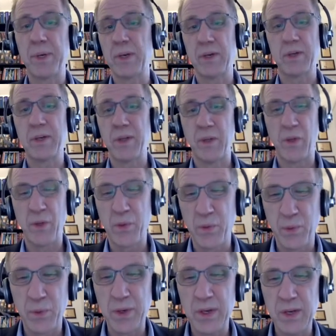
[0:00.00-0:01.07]
period
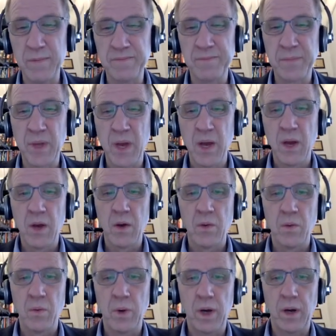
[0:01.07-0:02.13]
3?
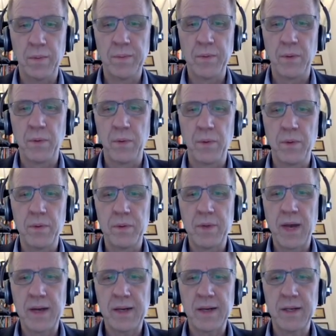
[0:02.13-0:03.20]
Well,
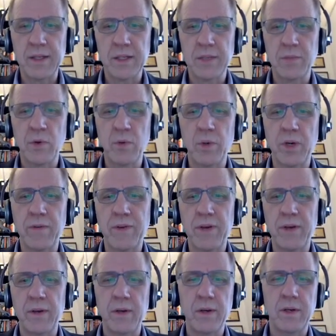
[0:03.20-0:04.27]
that customer would
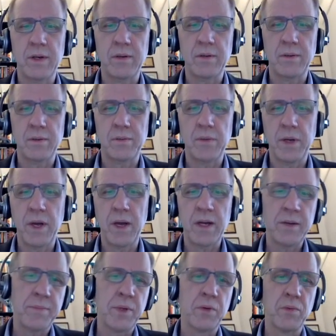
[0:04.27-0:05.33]
have
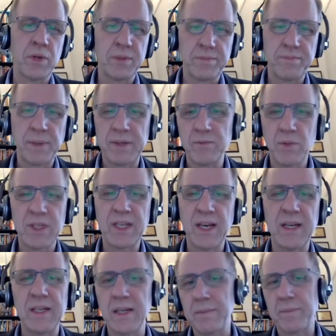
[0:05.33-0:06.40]
had been
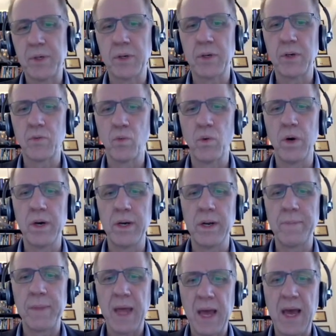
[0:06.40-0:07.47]
retained at period
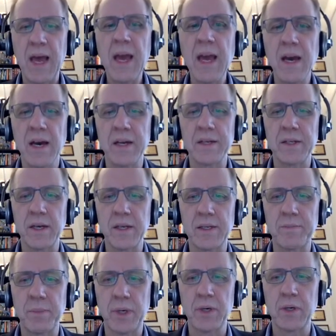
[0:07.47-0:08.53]
1 and
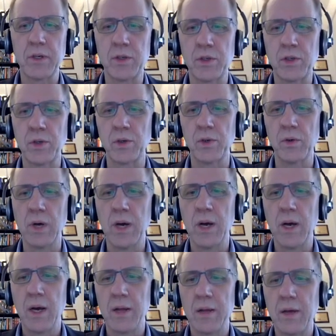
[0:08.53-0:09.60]
at period 2,
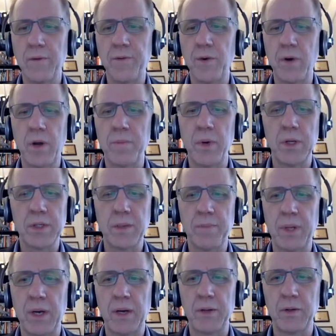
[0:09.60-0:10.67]
therefore I
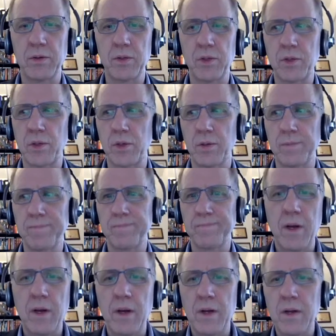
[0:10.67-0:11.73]
multiply those two.
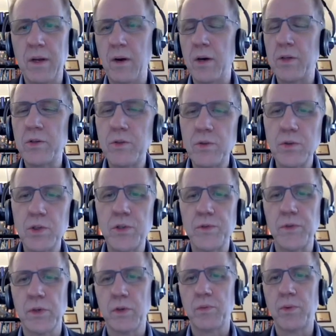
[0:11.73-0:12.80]
Now a
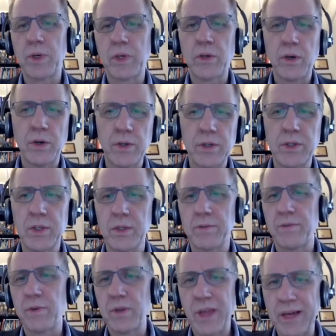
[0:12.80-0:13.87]
useful
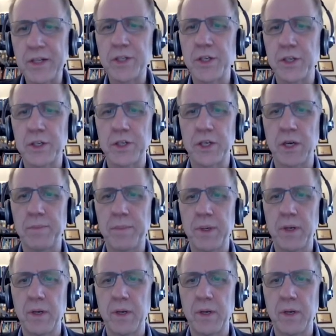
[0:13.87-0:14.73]
recursive relationship